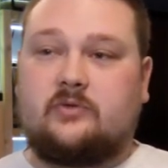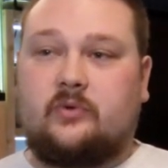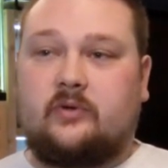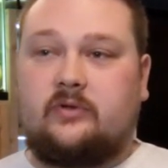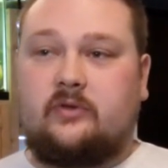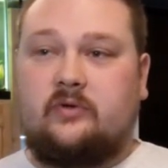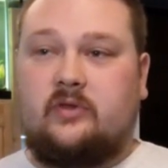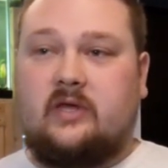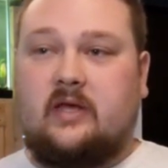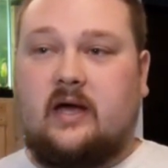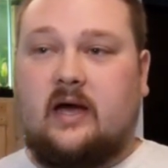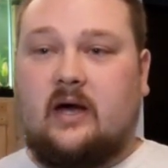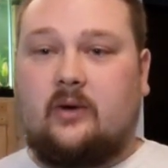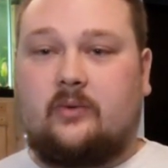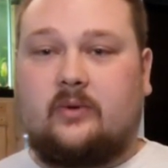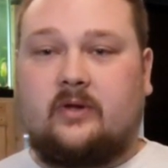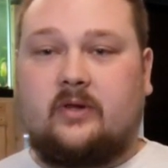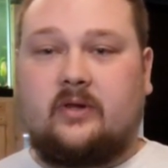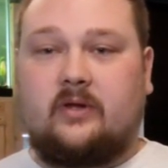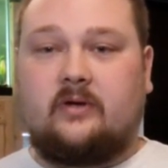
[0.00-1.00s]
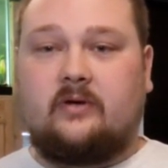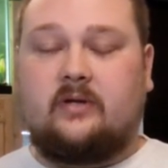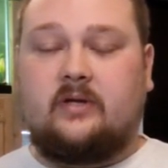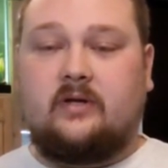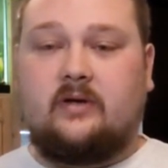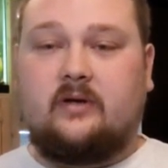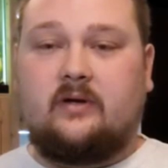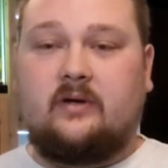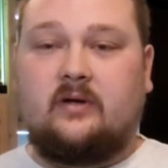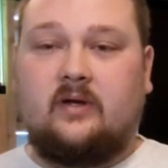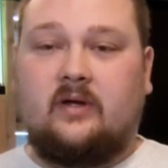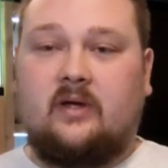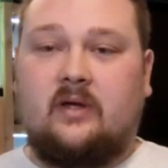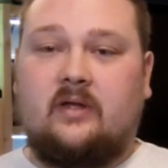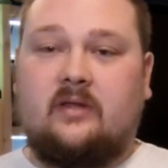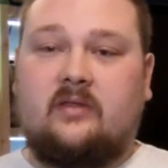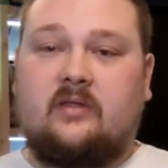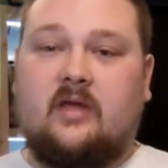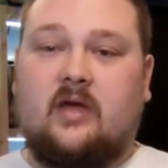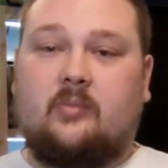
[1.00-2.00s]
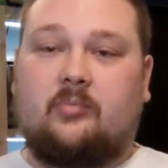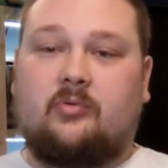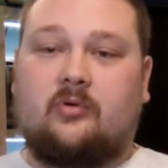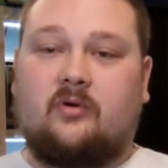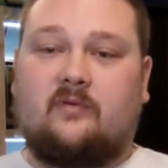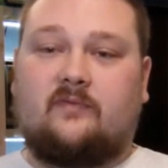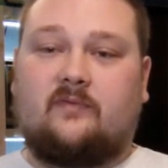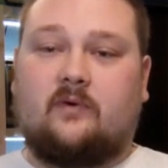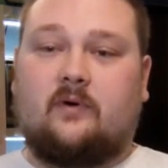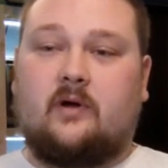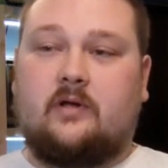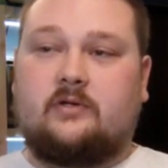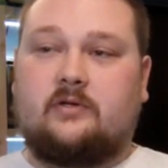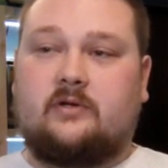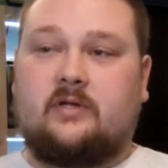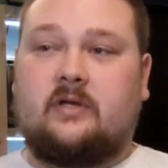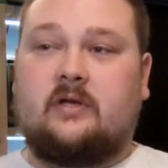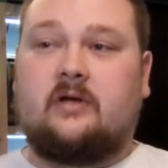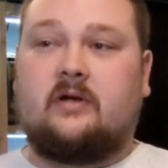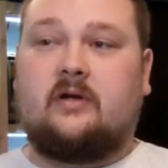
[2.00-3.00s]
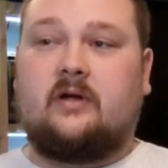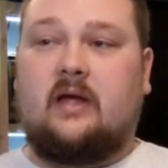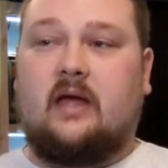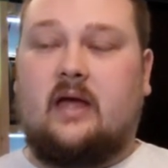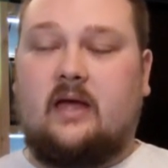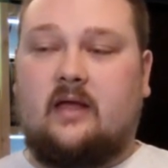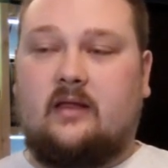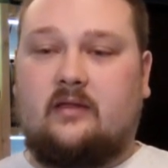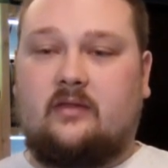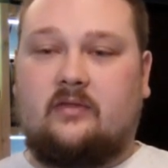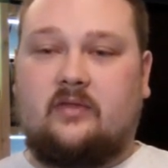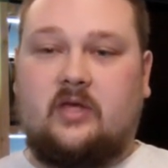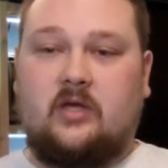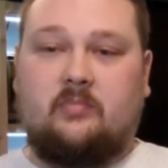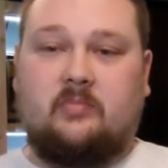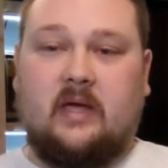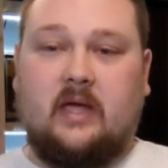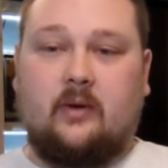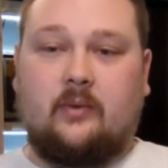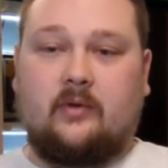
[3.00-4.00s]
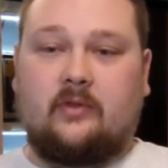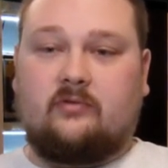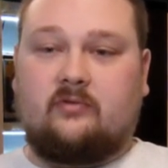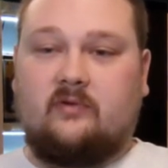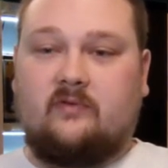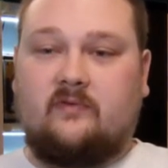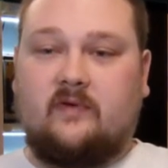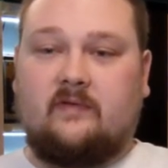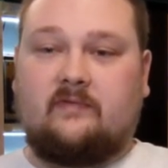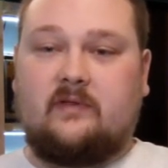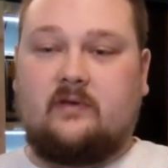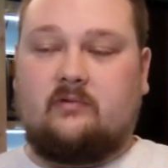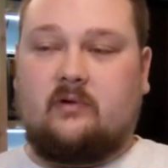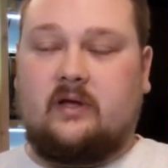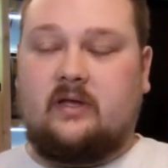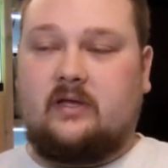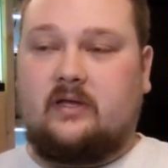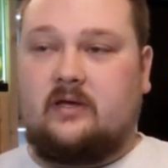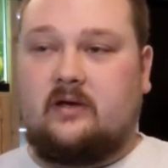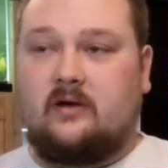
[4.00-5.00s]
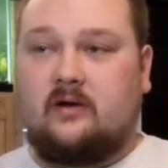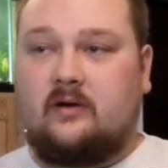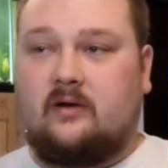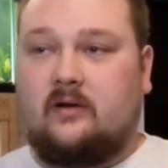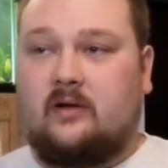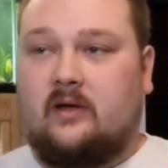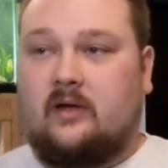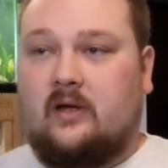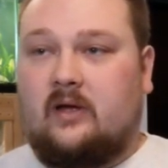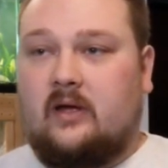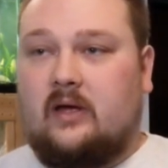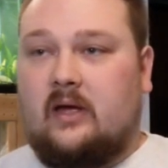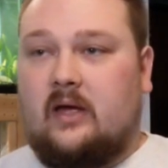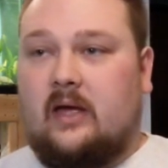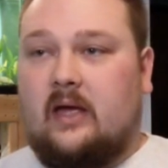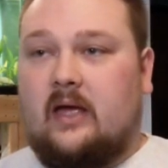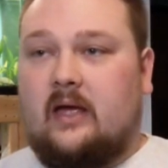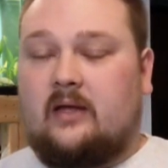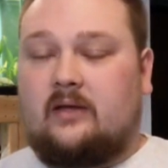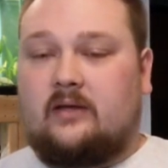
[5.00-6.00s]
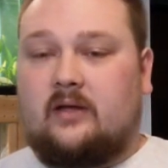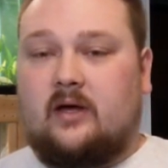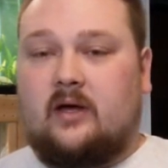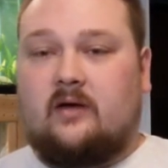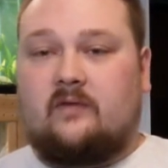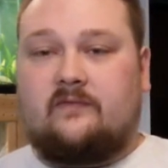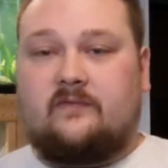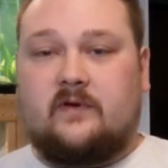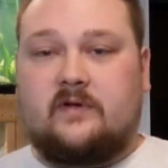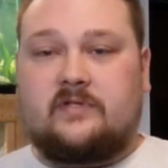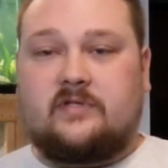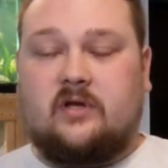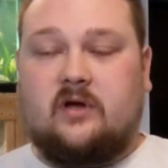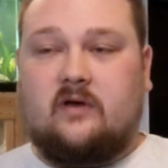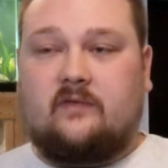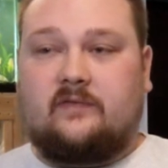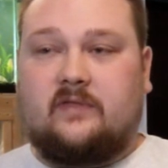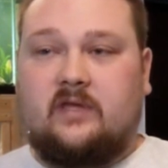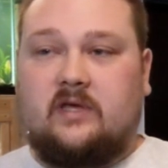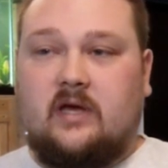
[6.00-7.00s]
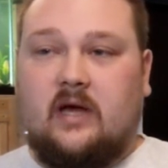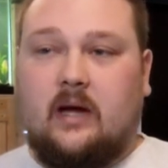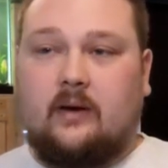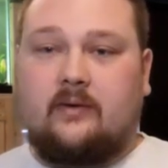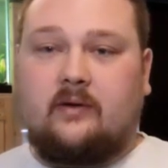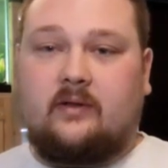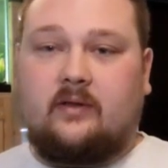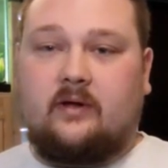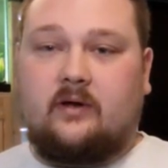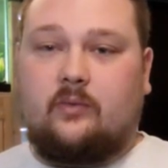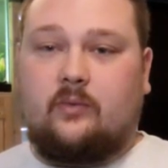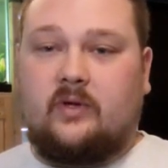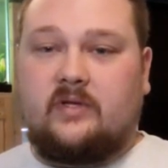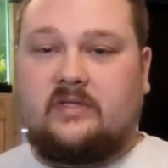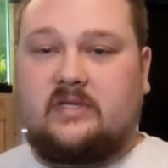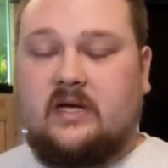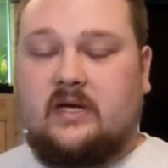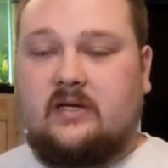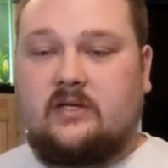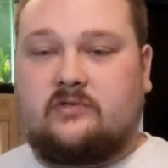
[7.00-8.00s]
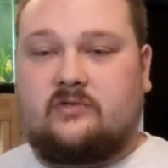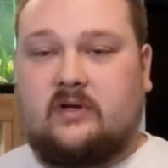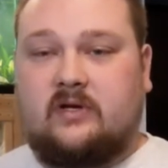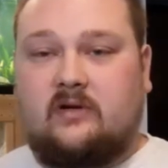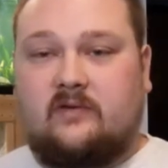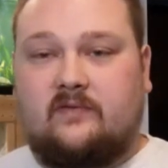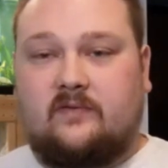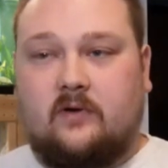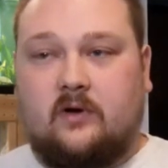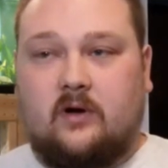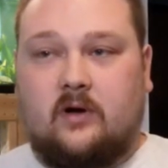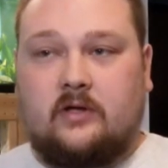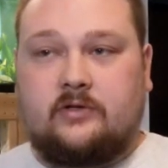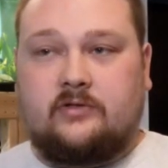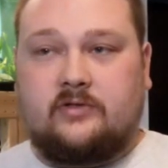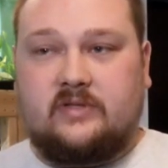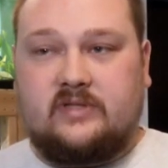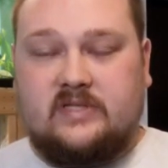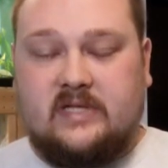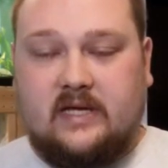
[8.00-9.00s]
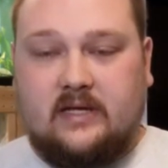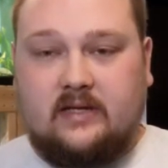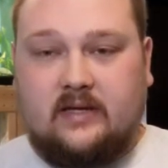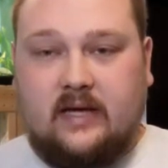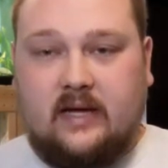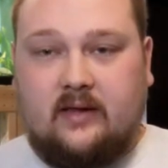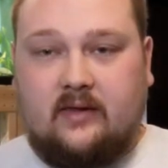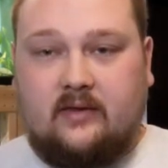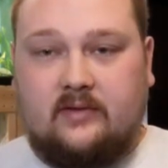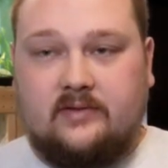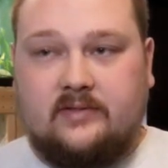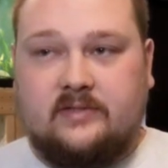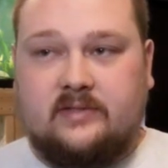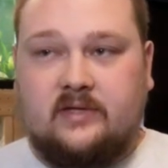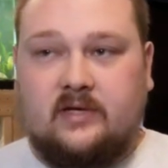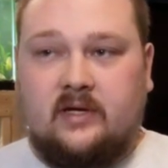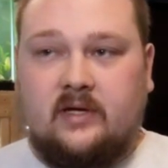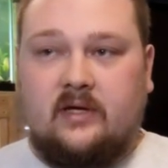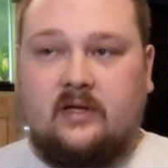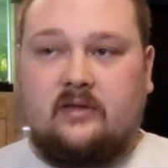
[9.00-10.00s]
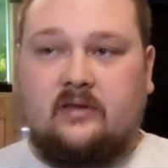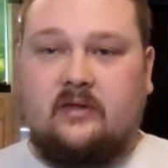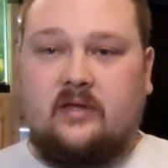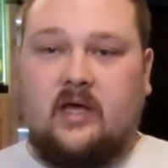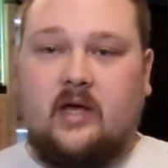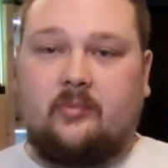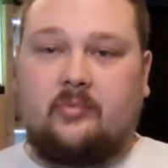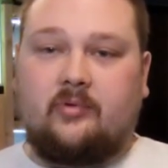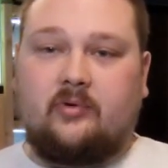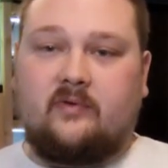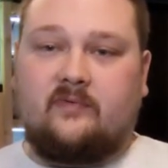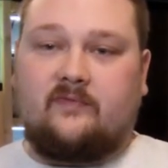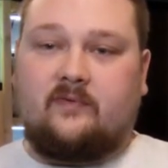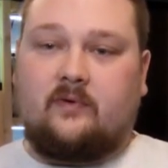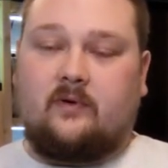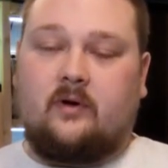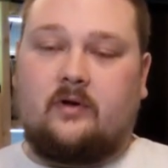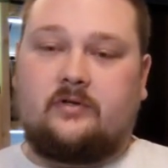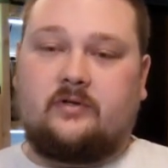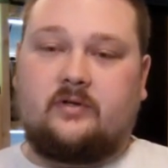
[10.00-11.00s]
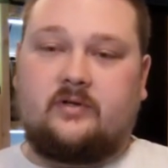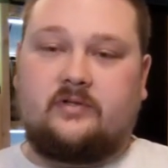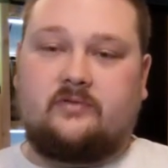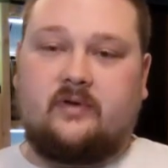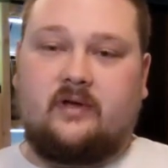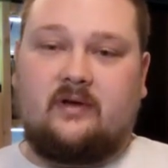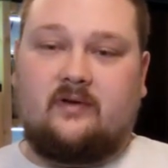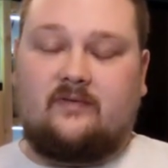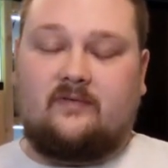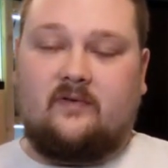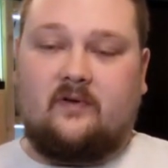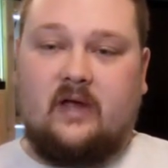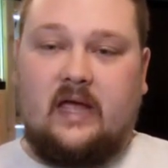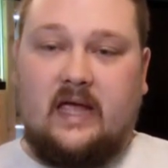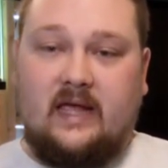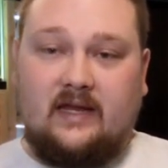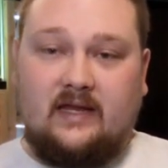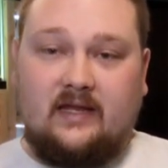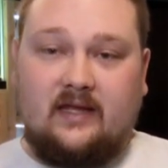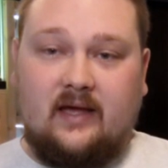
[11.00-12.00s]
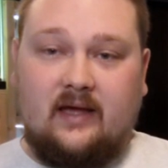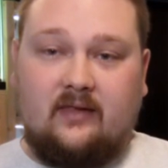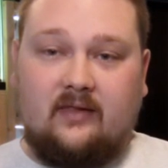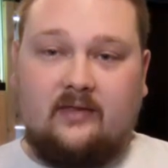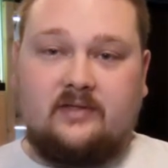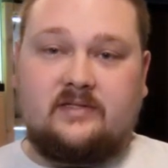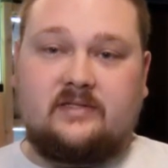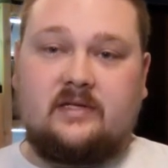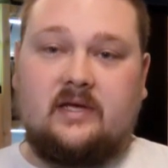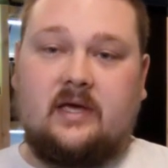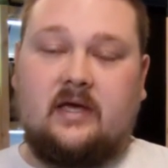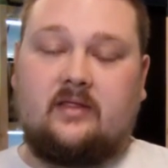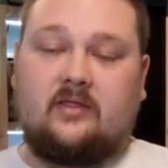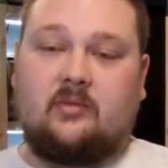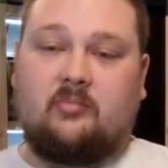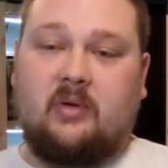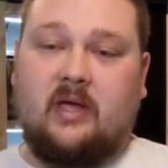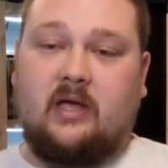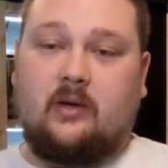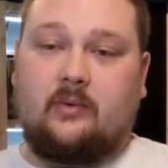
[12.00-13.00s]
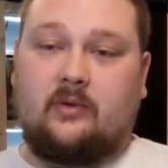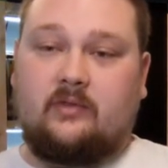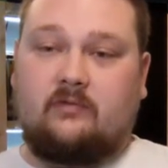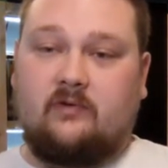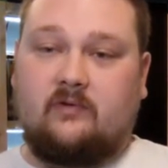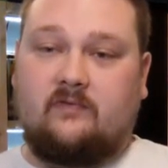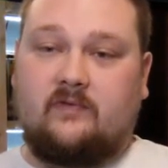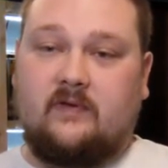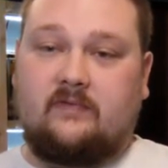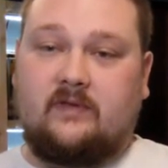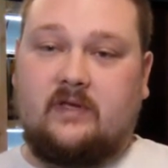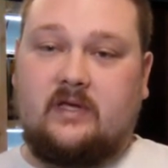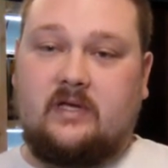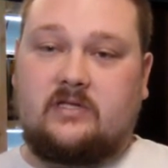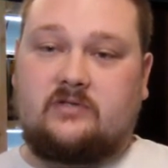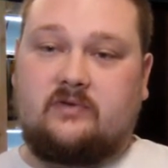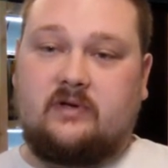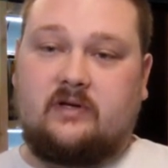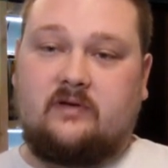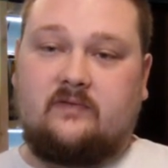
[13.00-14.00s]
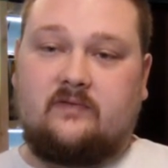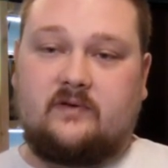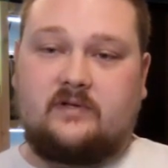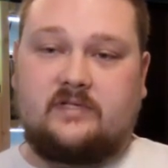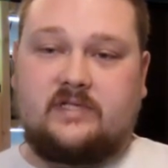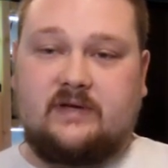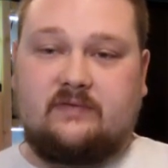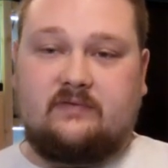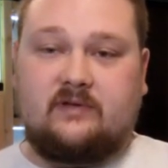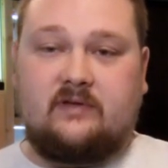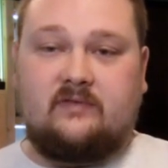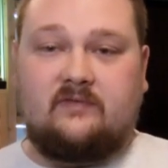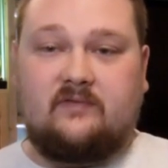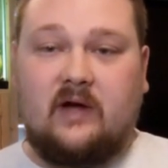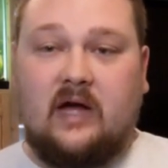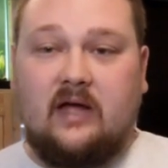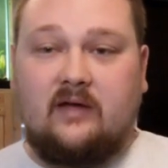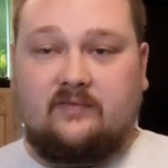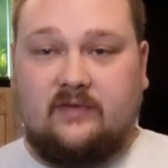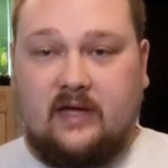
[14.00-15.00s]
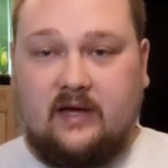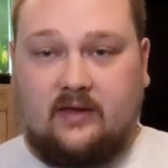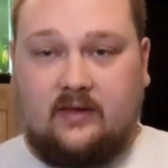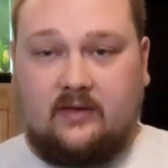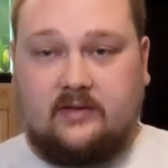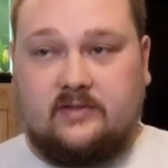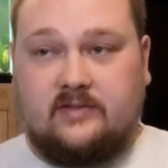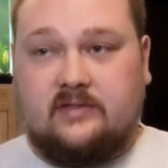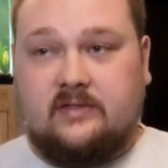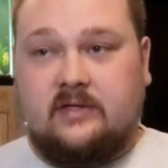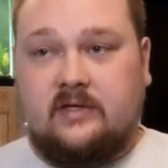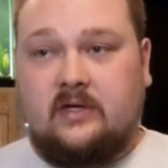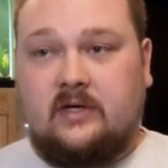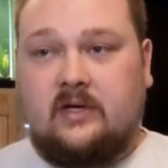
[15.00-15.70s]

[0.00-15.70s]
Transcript: We'll do the AquaClear here, the Emperor 400 here, and the Penguin 350 right here. And first off, the AquaClear 110 is rated for 110 gallons. The Emperor 400 is rated for 80 gallons, and the Penguin 350 is rated for 75 gallons.